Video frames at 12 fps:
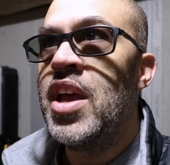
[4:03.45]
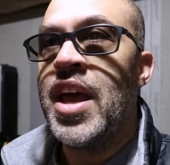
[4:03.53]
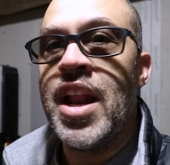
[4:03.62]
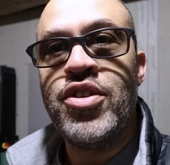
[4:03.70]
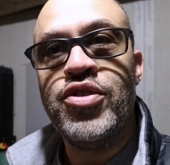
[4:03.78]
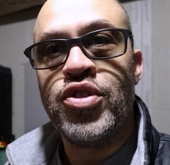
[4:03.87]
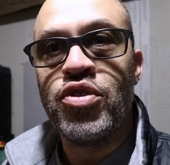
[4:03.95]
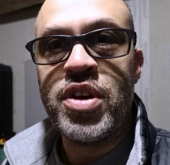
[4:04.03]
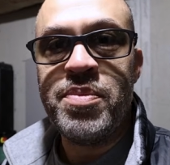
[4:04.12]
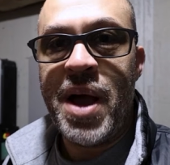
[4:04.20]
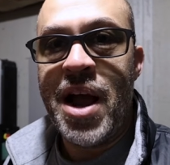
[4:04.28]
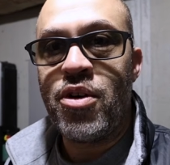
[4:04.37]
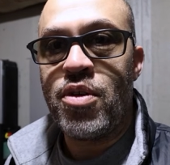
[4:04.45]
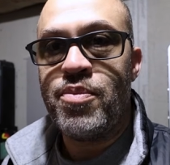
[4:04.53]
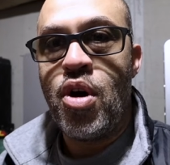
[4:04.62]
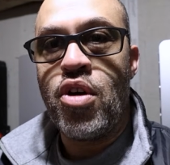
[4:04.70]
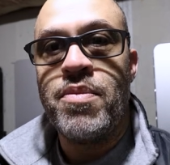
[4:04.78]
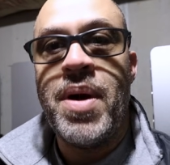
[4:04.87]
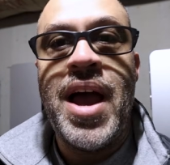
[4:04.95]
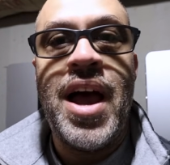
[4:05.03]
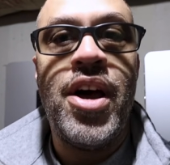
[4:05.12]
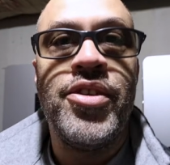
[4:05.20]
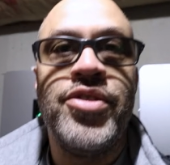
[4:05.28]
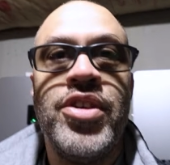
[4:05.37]
And I used grid power on part of my
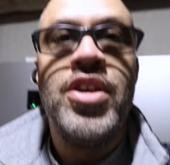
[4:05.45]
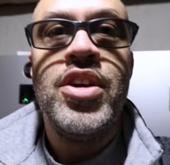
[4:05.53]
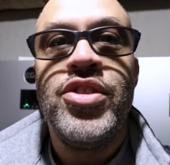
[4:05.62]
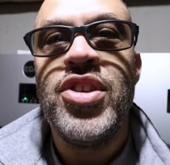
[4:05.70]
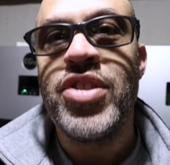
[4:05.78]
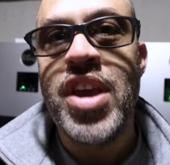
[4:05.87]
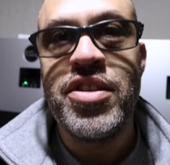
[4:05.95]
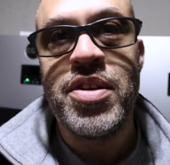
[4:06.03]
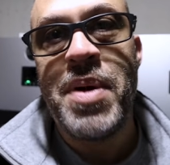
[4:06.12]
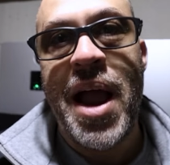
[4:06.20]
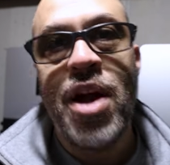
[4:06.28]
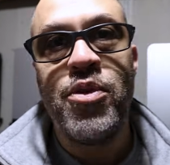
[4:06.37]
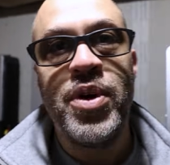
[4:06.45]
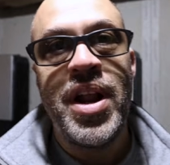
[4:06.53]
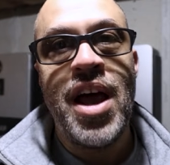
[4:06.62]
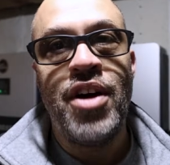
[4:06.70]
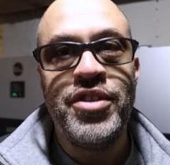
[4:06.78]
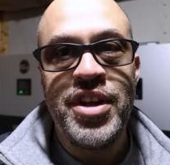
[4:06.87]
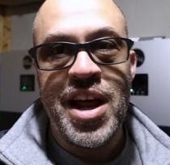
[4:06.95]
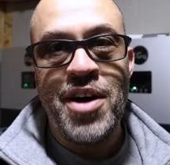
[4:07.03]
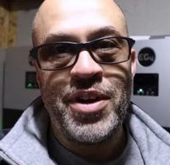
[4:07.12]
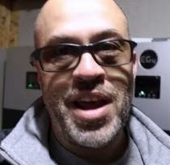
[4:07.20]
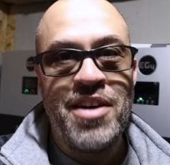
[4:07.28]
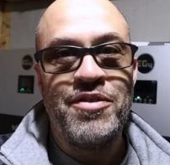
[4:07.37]
house, just in case the power went out, then I
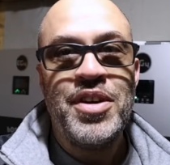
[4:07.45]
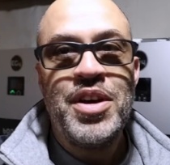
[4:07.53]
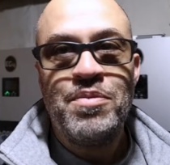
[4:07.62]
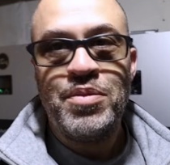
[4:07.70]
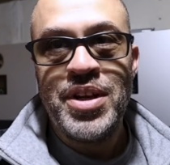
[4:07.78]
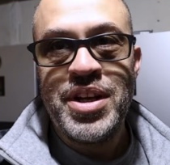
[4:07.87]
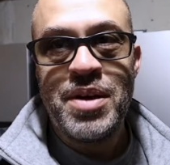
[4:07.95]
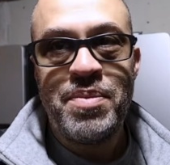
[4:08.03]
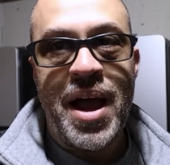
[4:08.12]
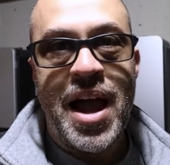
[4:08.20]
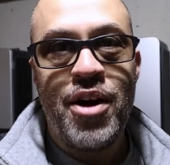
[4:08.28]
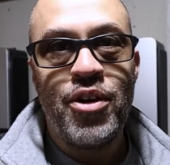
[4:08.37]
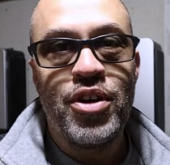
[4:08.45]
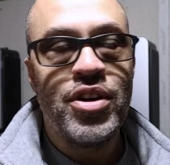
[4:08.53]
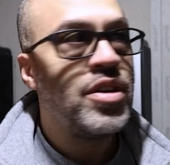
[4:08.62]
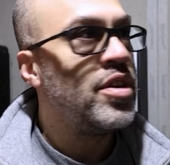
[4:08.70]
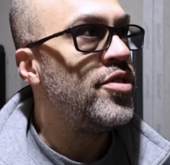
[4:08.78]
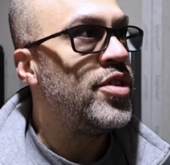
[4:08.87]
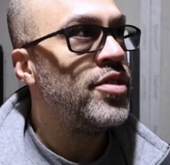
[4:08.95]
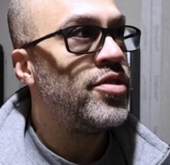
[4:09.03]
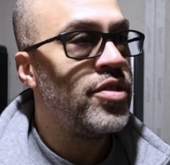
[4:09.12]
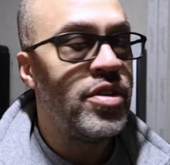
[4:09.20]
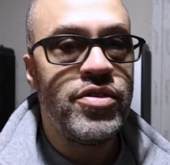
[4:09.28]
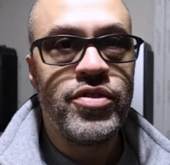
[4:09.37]
would have plenty of power, because
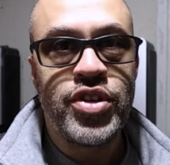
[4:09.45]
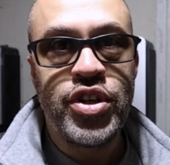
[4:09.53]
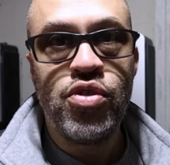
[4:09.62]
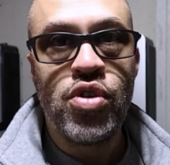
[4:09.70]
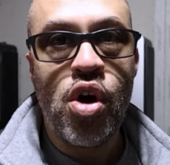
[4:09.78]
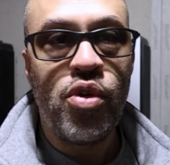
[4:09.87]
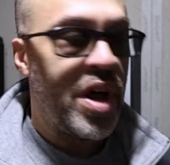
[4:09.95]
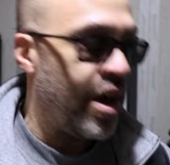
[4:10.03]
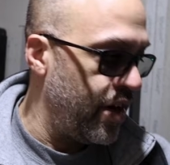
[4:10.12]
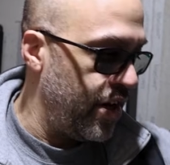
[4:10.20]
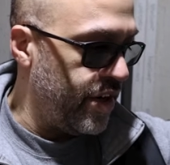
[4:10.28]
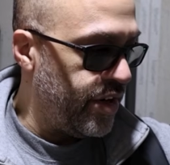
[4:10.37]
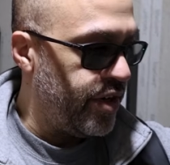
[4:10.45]
it's still cold out here.